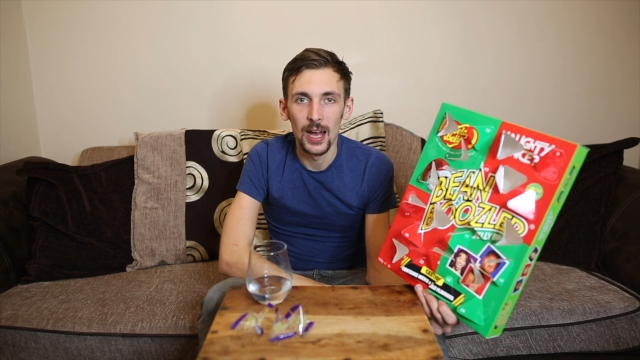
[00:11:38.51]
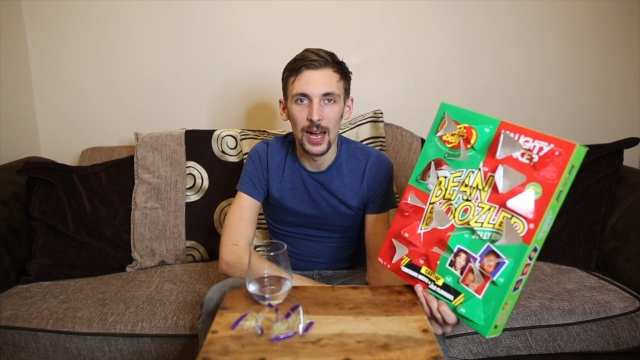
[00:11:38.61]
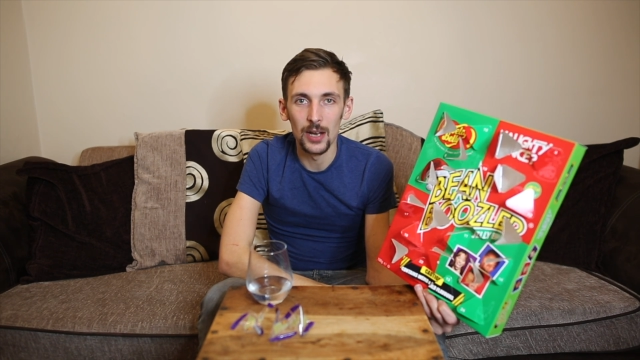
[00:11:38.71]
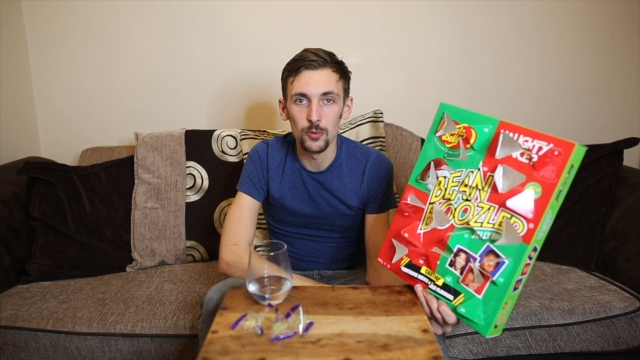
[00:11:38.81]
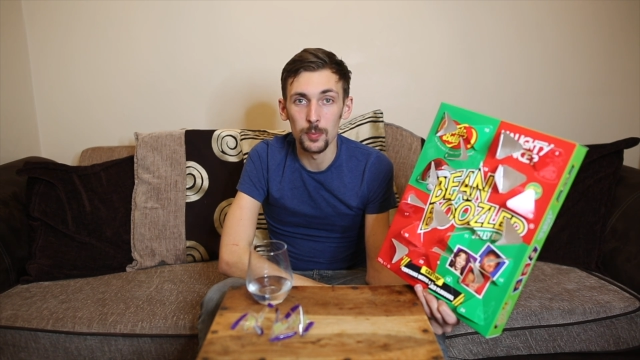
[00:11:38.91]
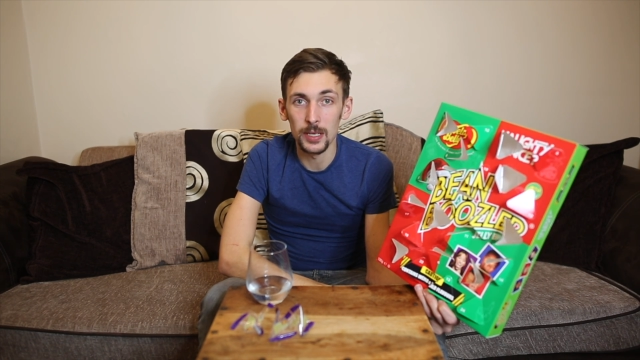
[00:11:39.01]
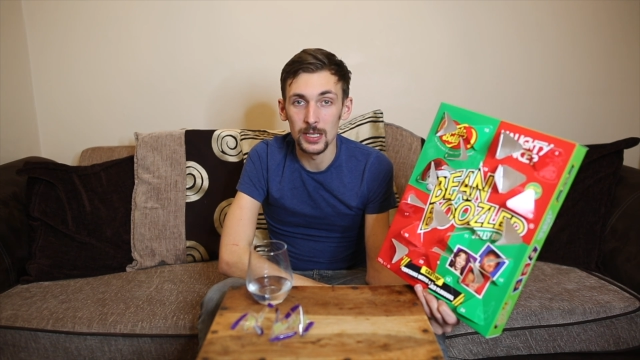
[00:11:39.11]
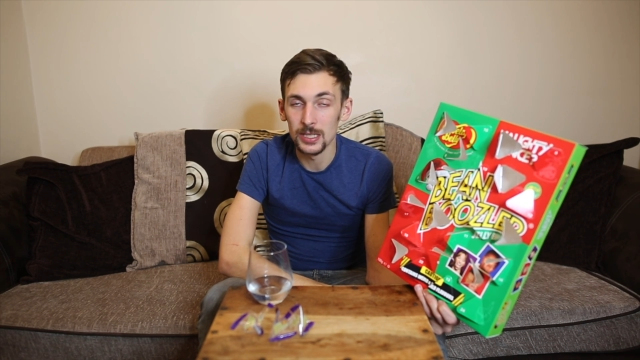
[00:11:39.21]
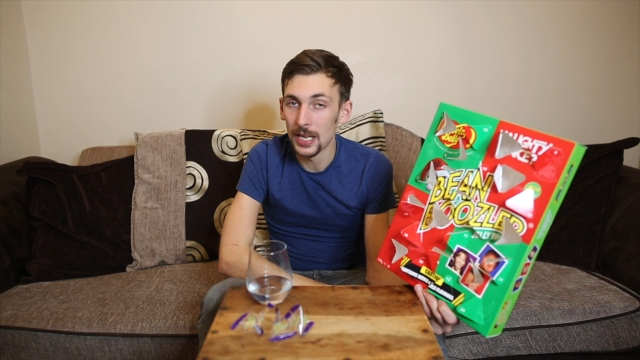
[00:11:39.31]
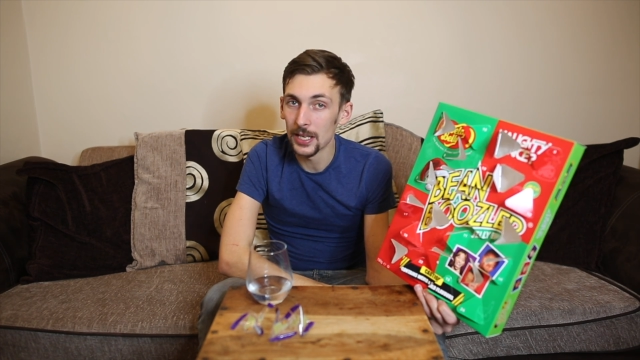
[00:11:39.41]
and we'll be
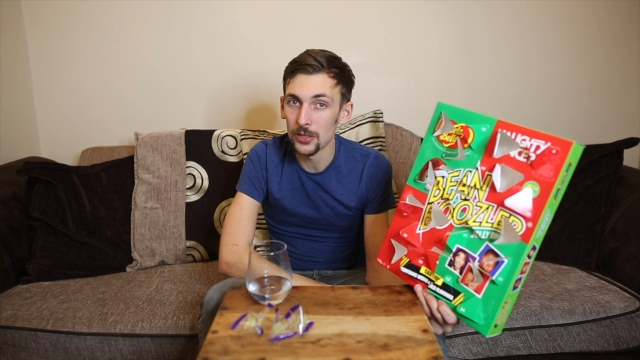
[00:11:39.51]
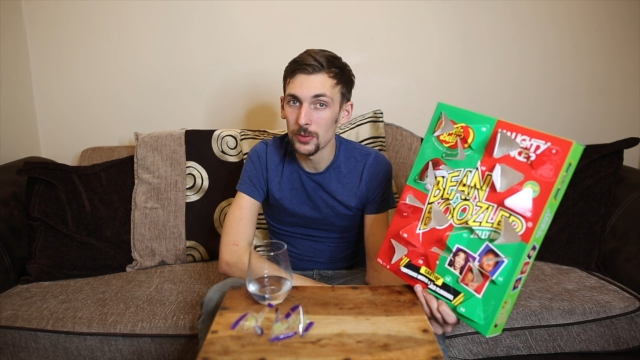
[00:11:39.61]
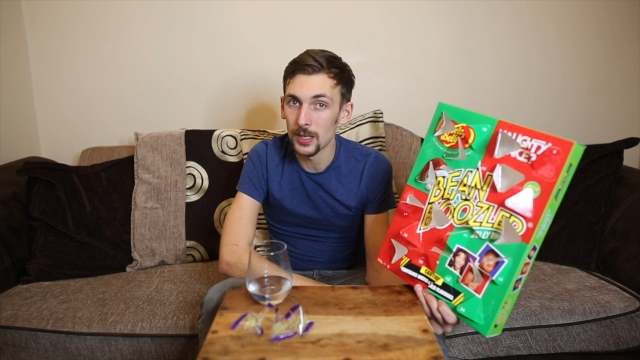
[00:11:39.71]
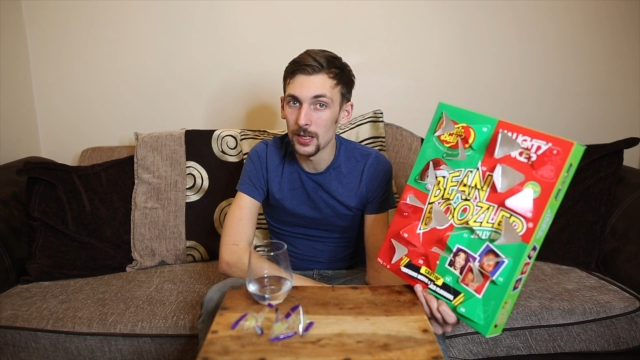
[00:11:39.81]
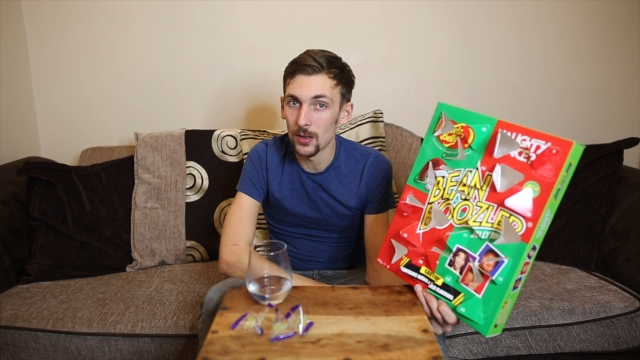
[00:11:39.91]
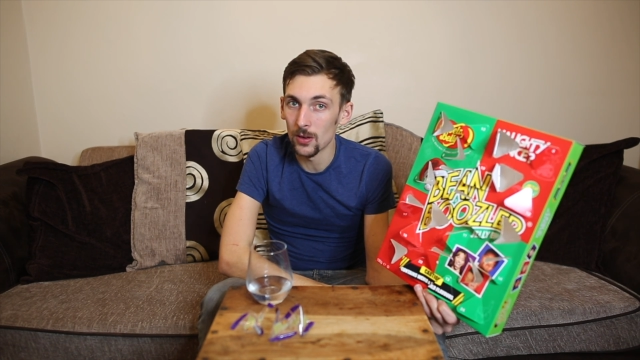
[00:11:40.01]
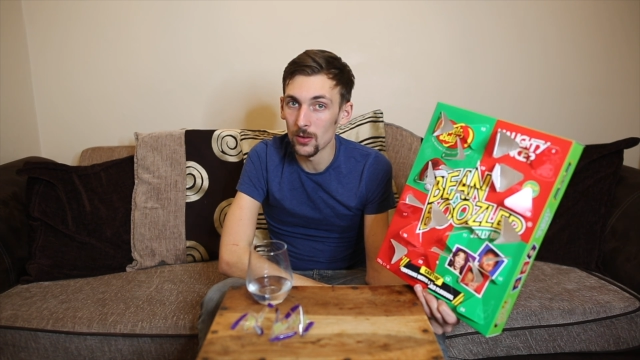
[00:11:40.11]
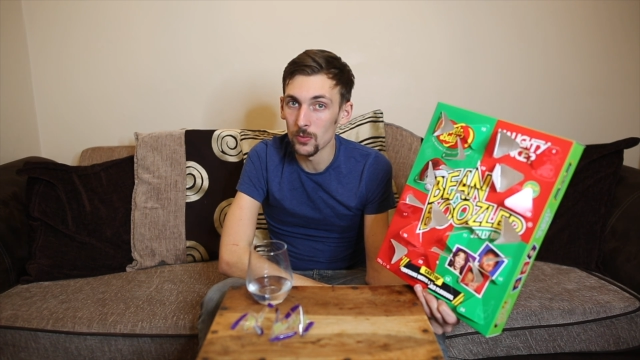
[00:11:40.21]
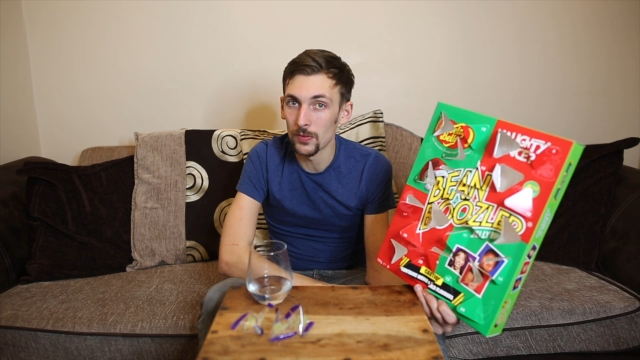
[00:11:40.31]
continuing on